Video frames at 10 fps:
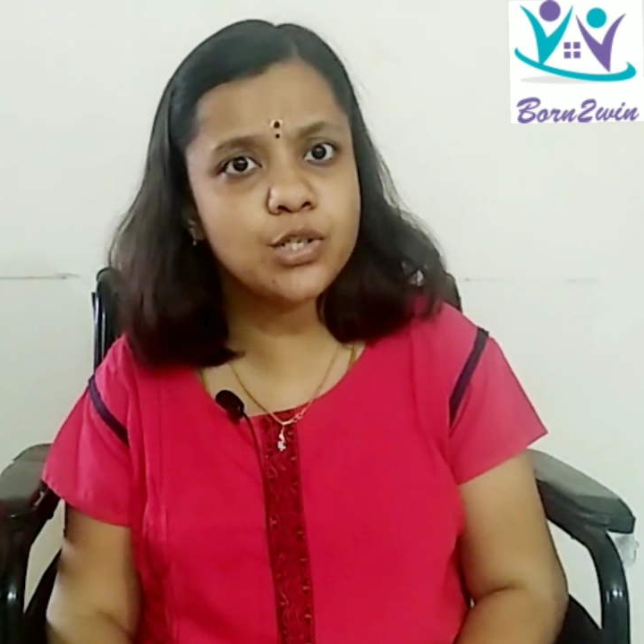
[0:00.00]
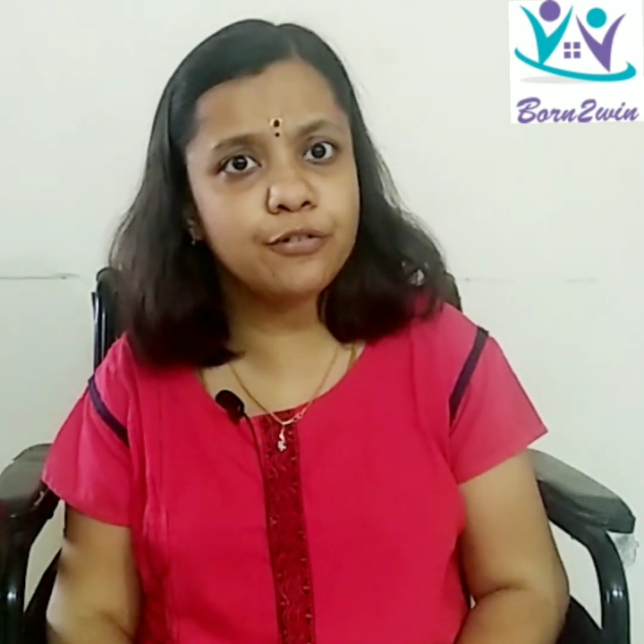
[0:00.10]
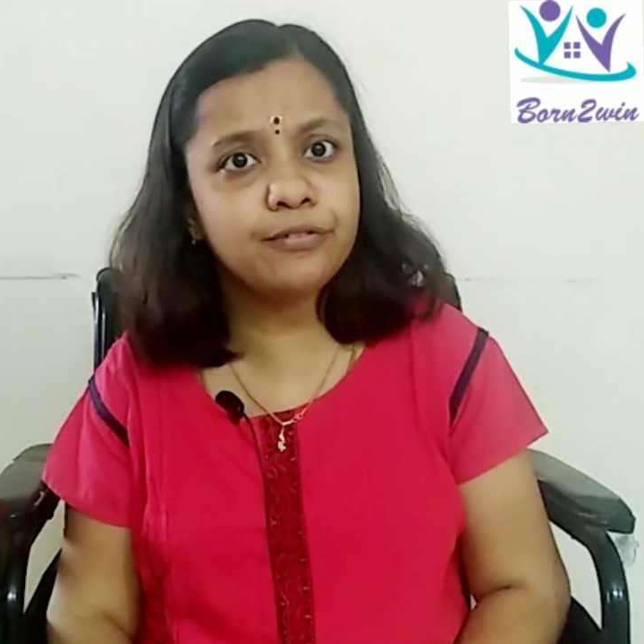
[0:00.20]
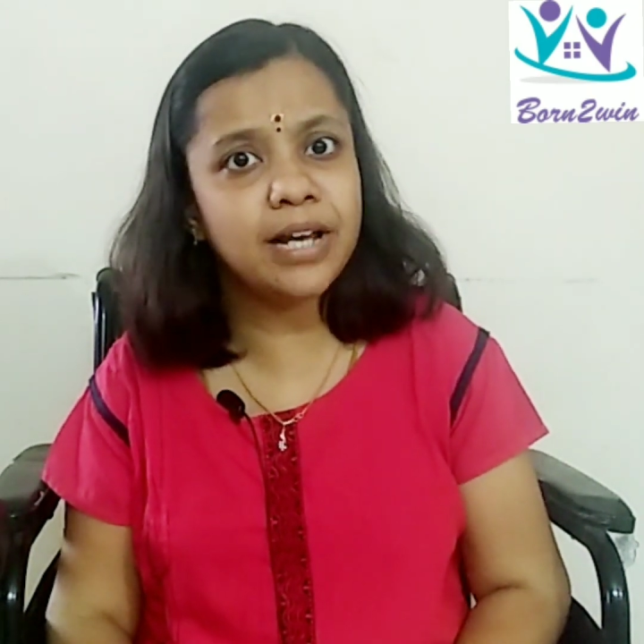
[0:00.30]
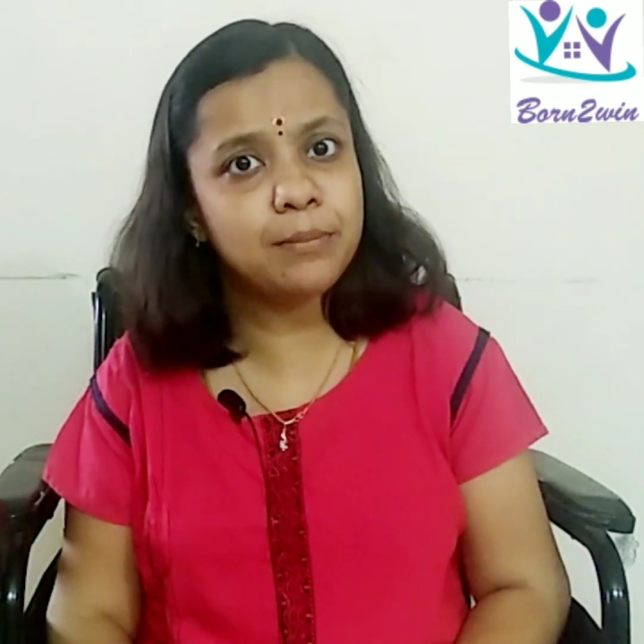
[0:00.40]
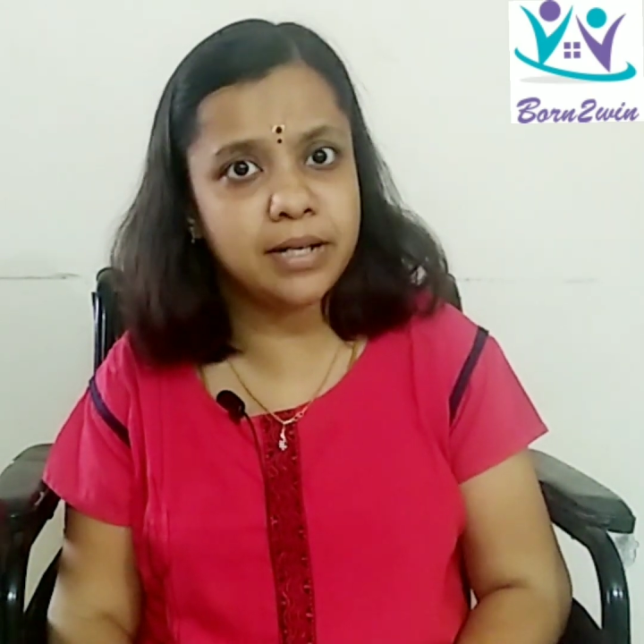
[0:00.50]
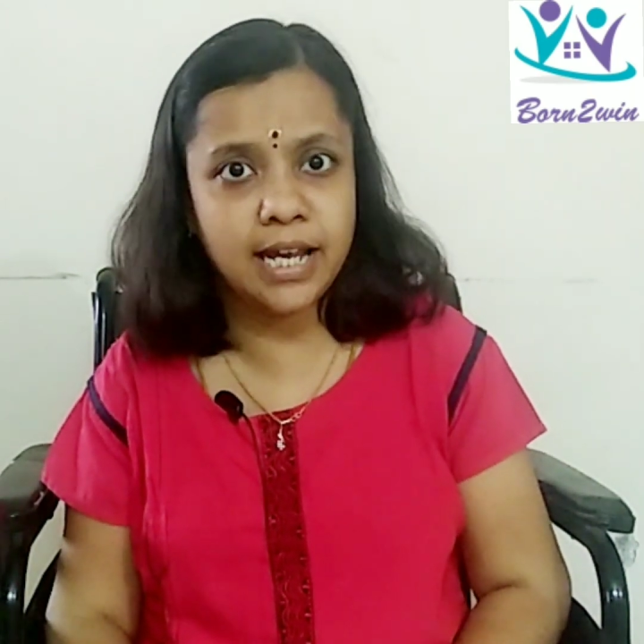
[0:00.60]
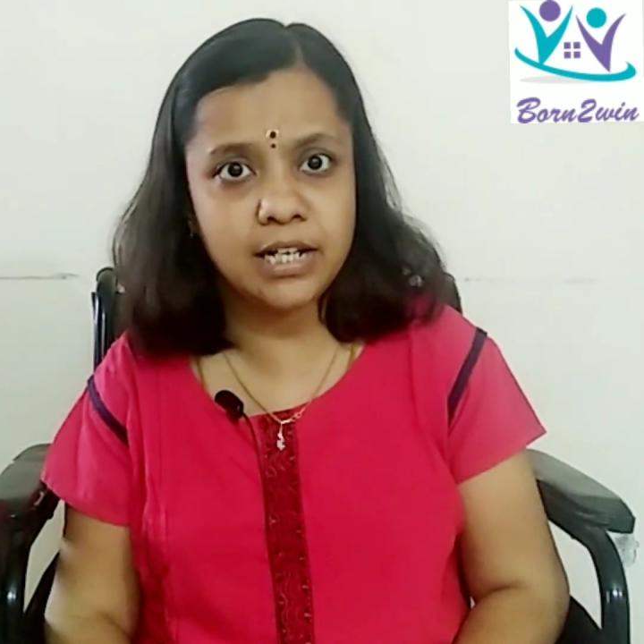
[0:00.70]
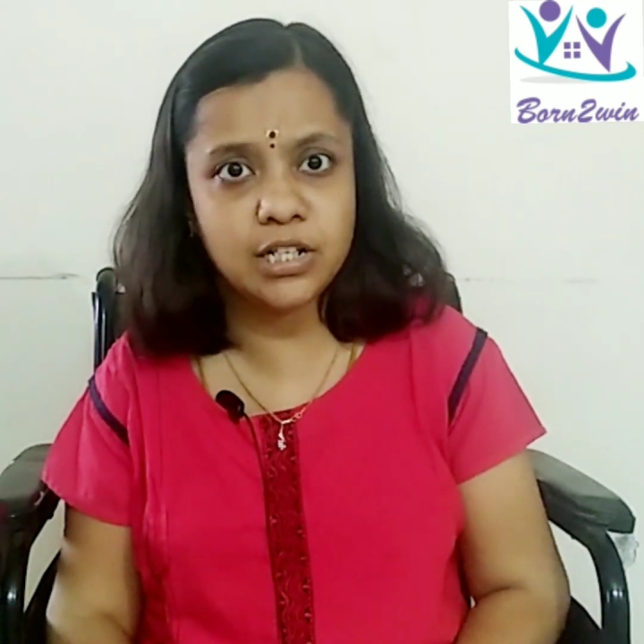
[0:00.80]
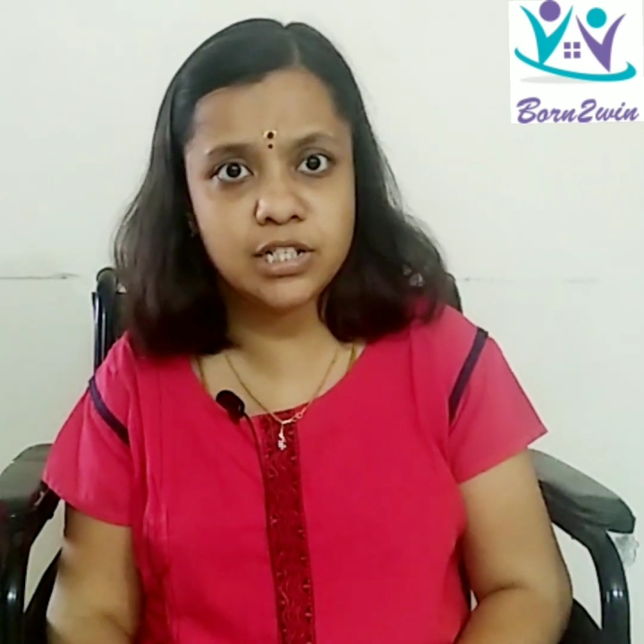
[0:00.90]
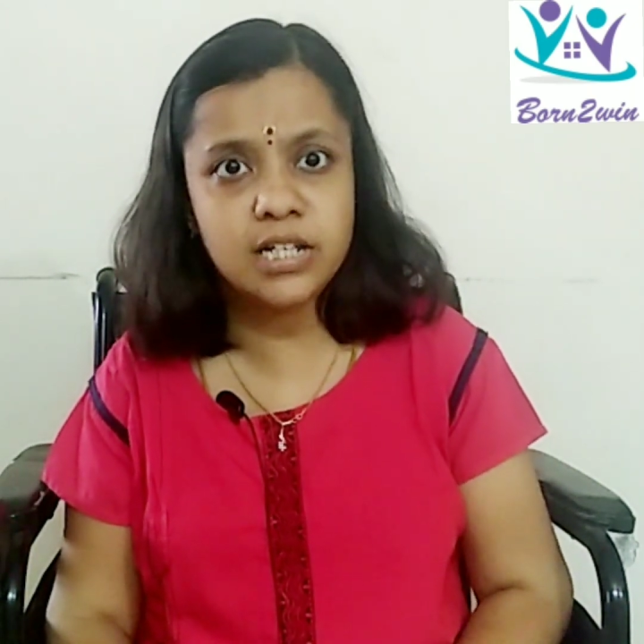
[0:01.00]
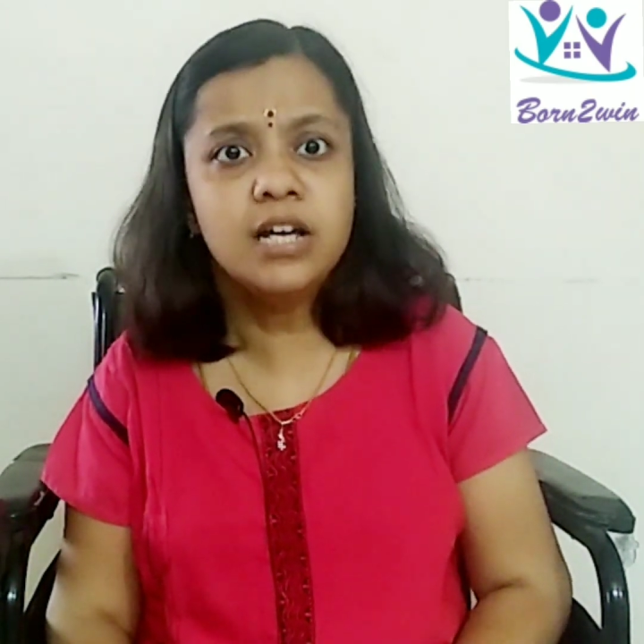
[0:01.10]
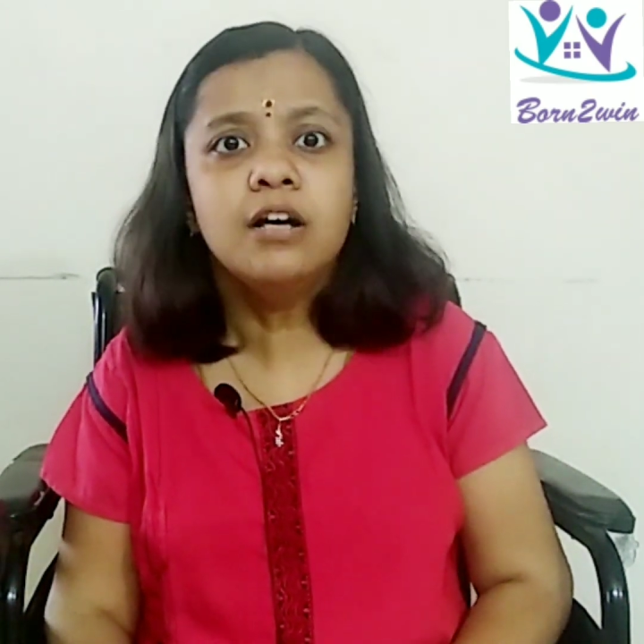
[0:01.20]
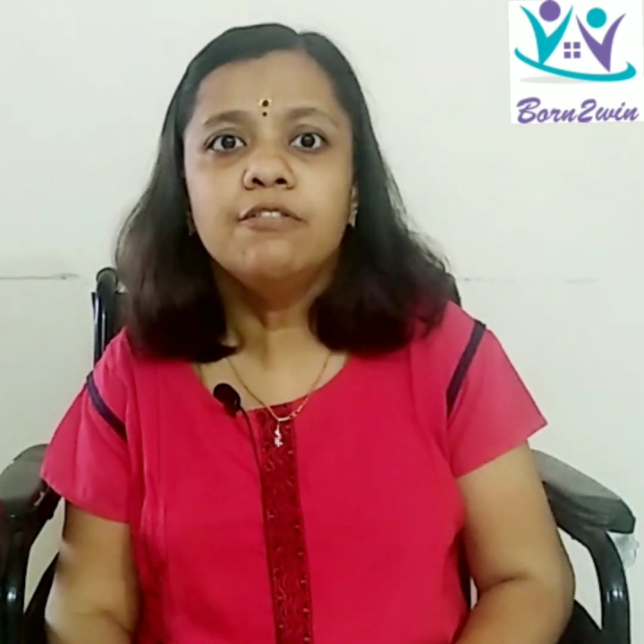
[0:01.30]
of time and energy